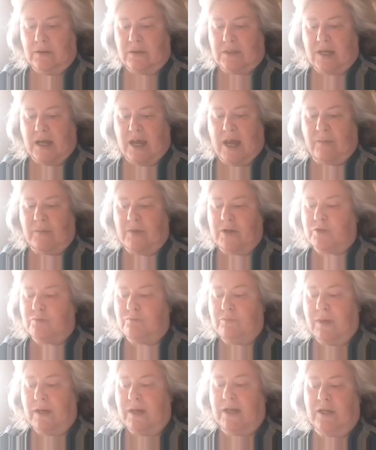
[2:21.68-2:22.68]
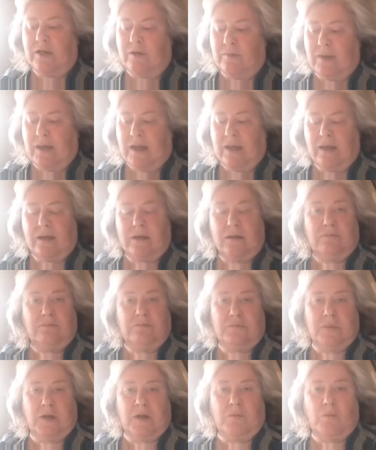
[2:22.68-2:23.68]
to how much money you make
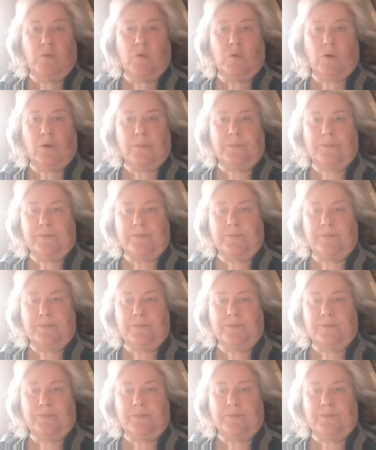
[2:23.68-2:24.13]
and more.